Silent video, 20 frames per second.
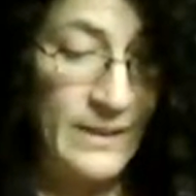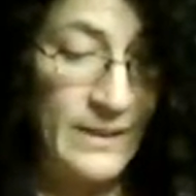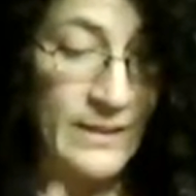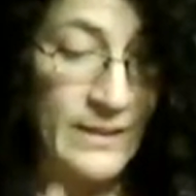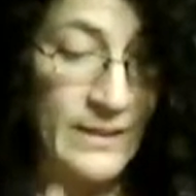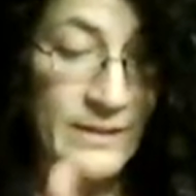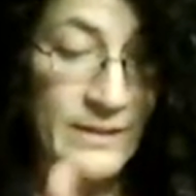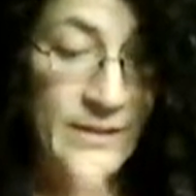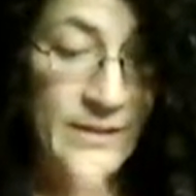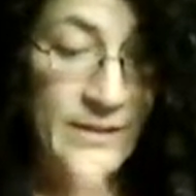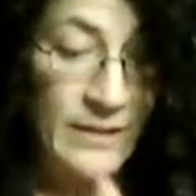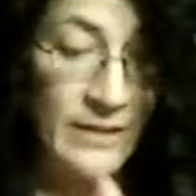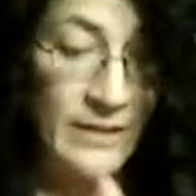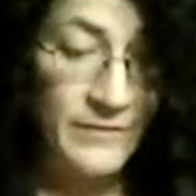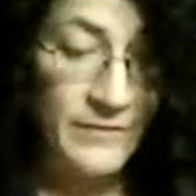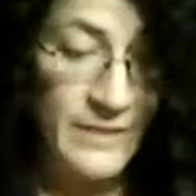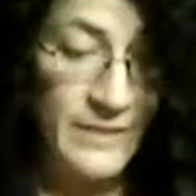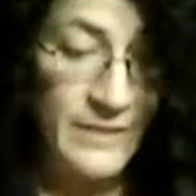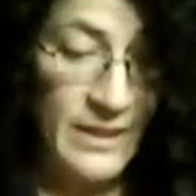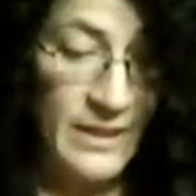
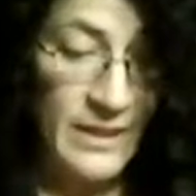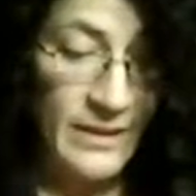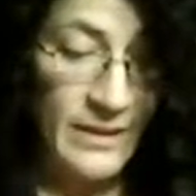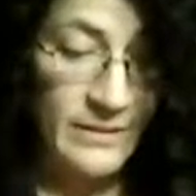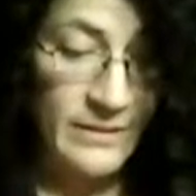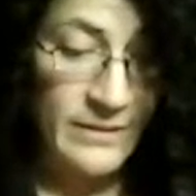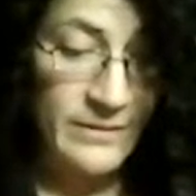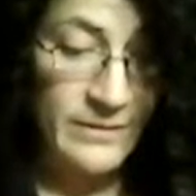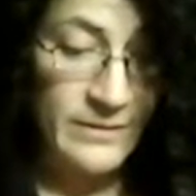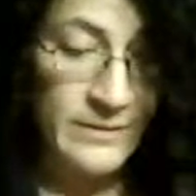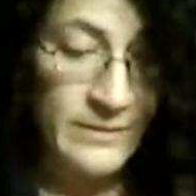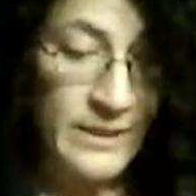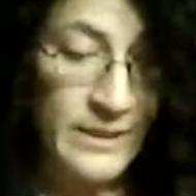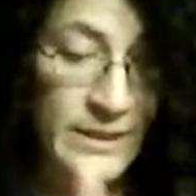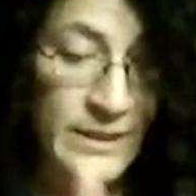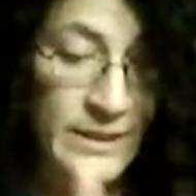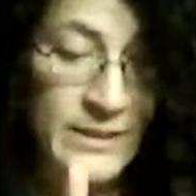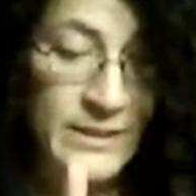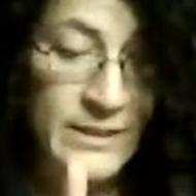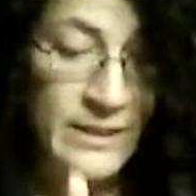self-denial,
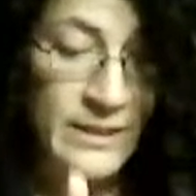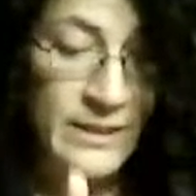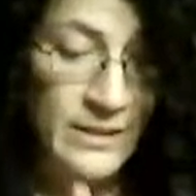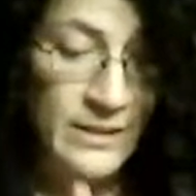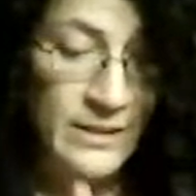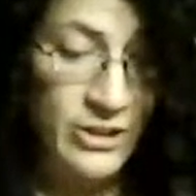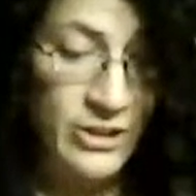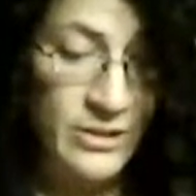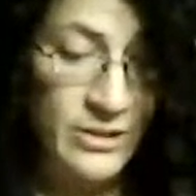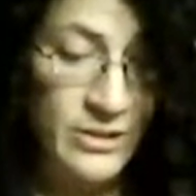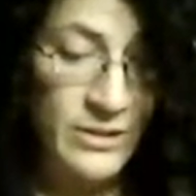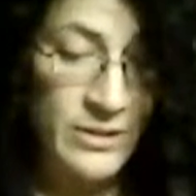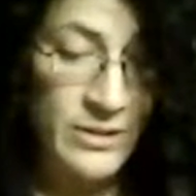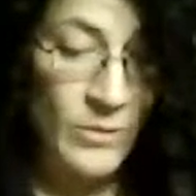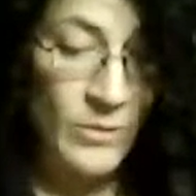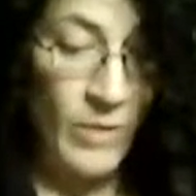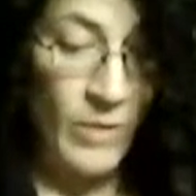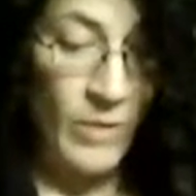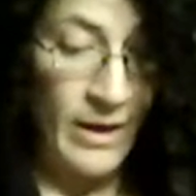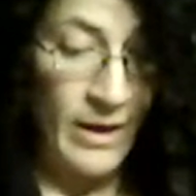diligent
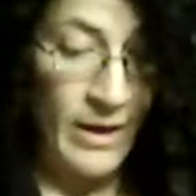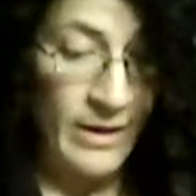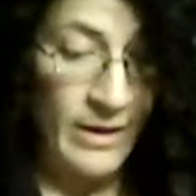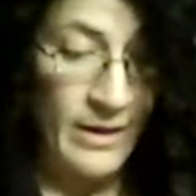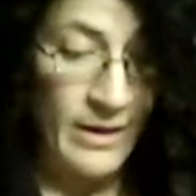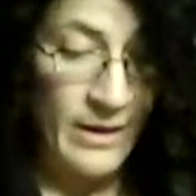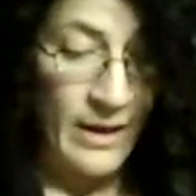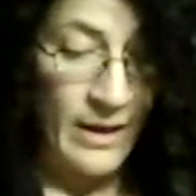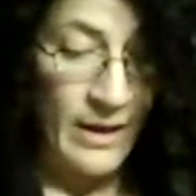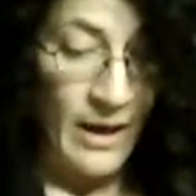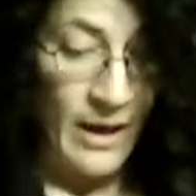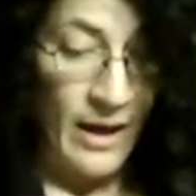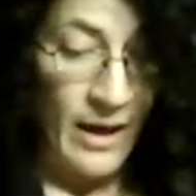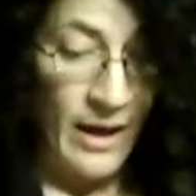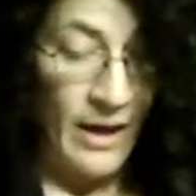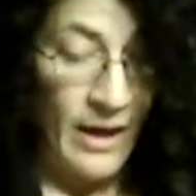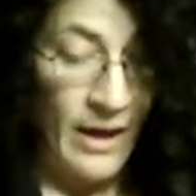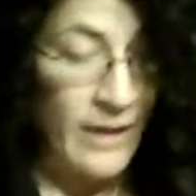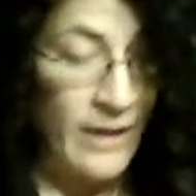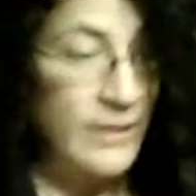work
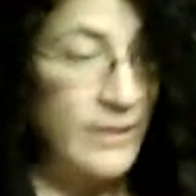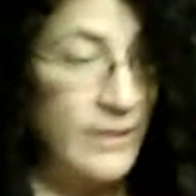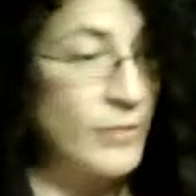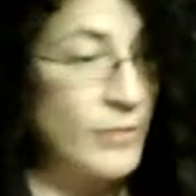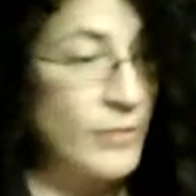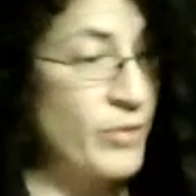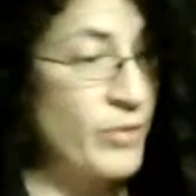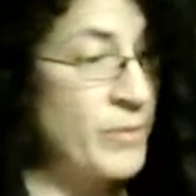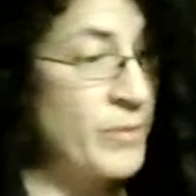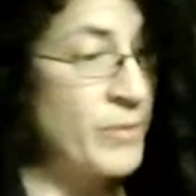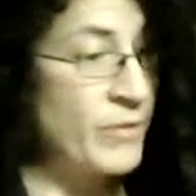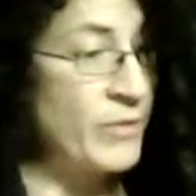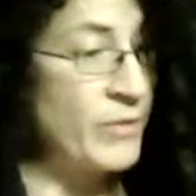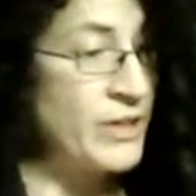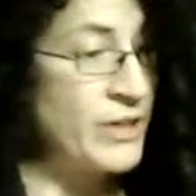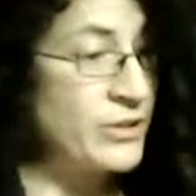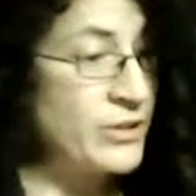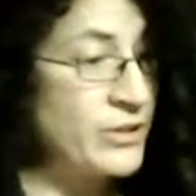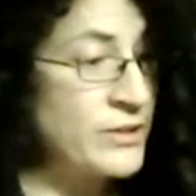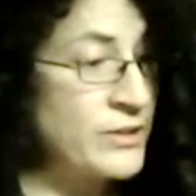are the
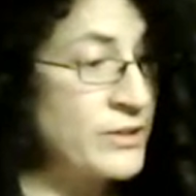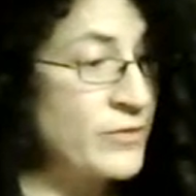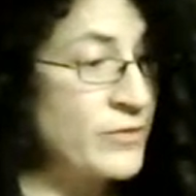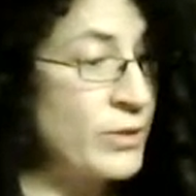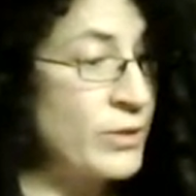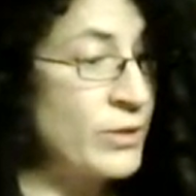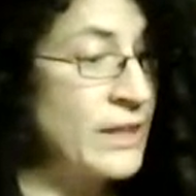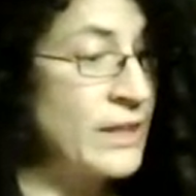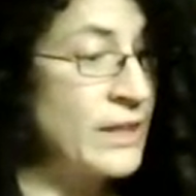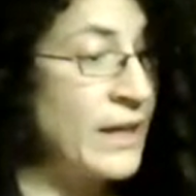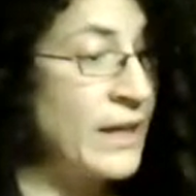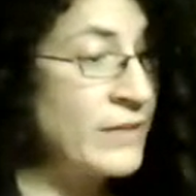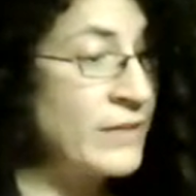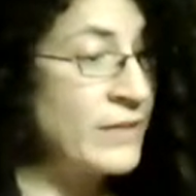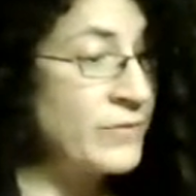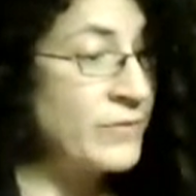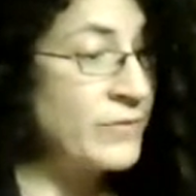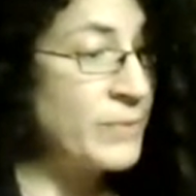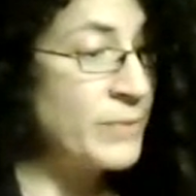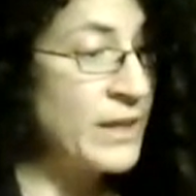preparations for a life
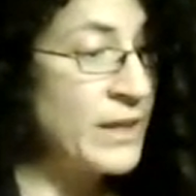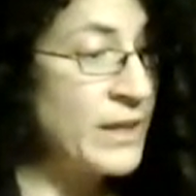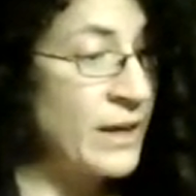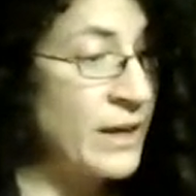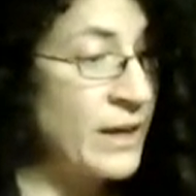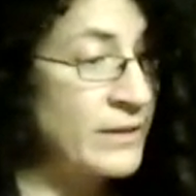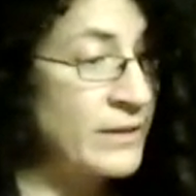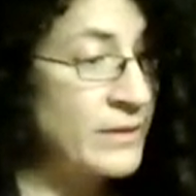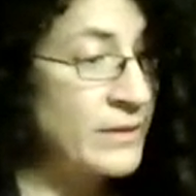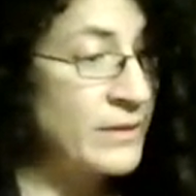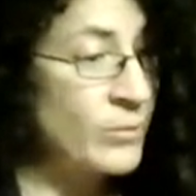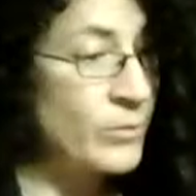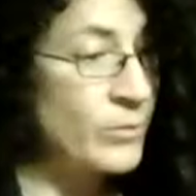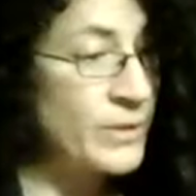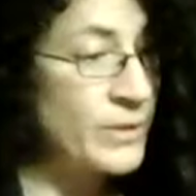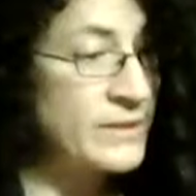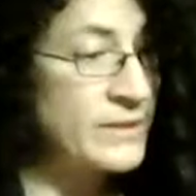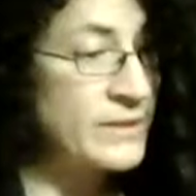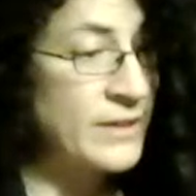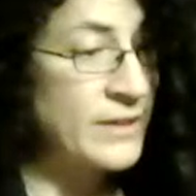begun with
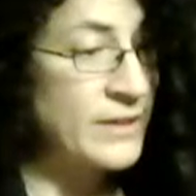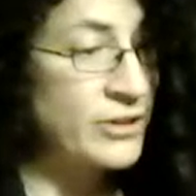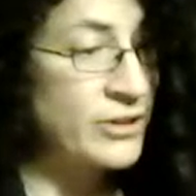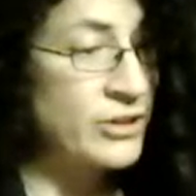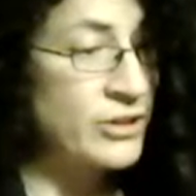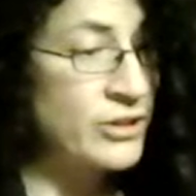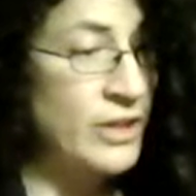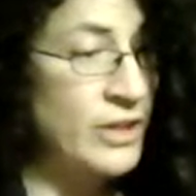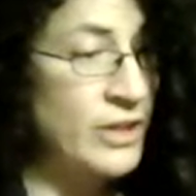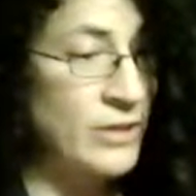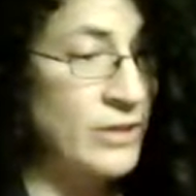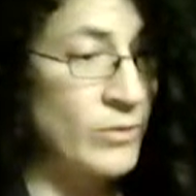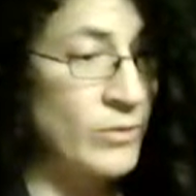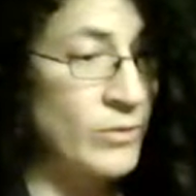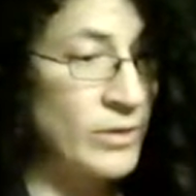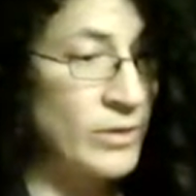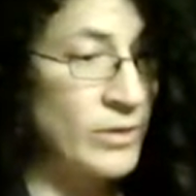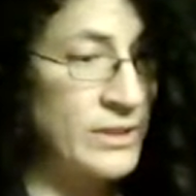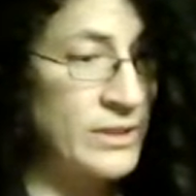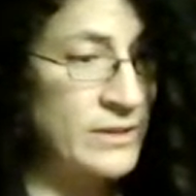such a shadow
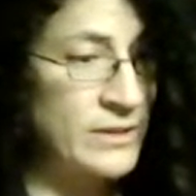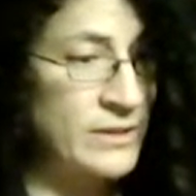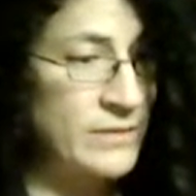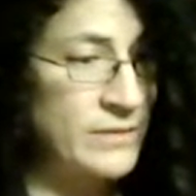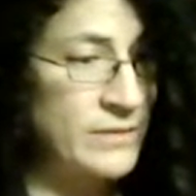on it.